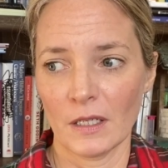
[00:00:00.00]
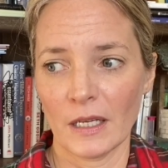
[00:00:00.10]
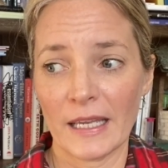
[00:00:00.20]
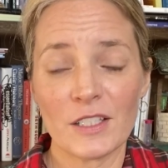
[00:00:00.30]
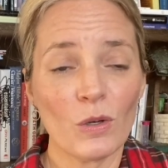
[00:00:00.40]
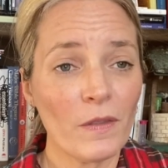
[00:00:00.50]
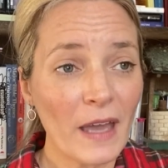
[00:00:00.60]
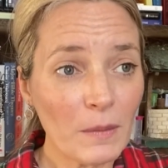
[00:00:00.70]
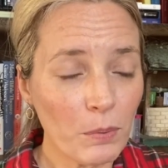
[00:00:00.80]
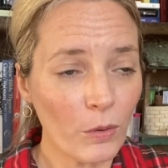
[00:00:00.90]
And so at
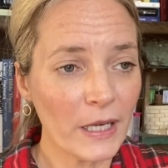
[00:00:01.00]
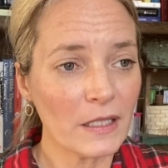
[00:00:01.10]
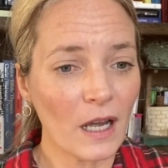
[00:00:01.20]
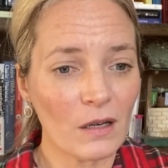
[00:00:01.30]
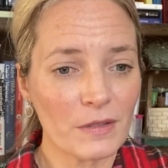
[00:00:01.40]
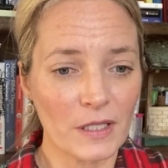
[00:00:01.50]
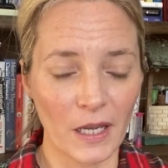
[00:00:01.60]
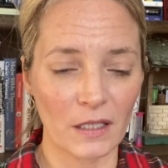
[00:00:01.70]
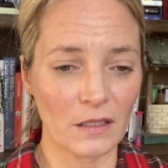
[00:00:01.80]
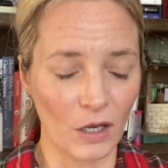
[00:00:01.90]
that point, I was
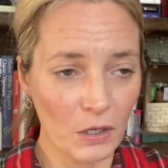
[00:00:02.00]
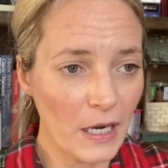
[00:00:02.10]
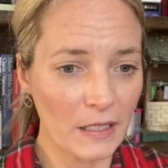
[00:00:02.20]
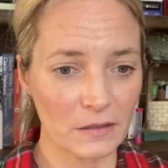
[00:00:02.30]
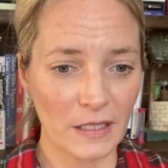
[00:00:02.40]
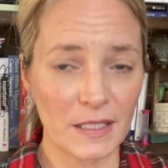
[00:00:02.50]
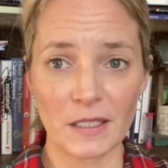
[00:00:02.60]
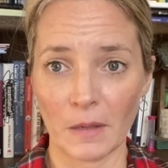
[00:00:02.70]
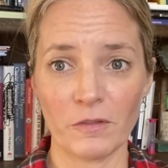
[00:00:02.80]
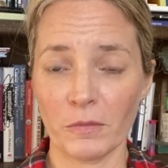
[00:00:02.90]
like, okay, it's
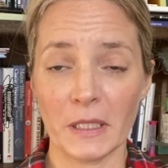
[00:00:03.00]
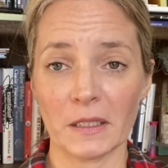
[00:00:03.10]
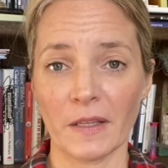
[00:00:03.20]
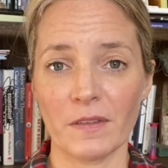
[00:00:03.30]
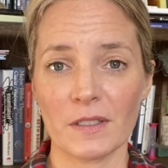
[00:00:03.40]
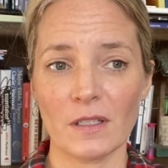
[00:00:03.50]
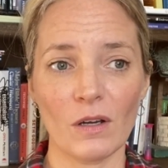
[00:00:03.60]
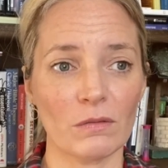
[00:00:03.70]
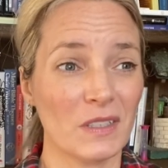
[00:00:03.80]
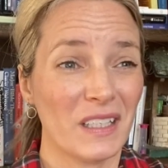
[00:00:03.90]
time for me to let this
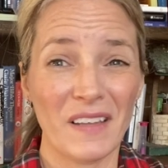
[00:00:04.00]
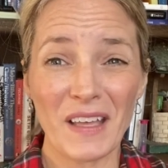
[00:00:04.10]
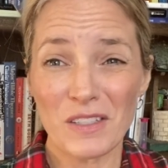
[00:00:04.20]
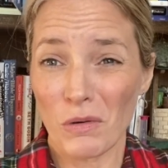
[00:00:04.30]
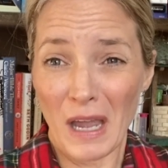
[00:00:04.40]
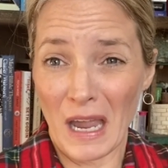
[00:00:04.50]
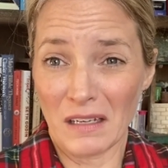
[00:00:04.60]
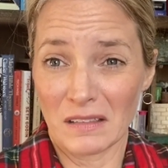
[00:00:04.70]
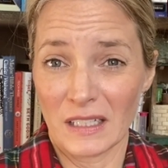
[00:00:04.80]
go. And that's okay.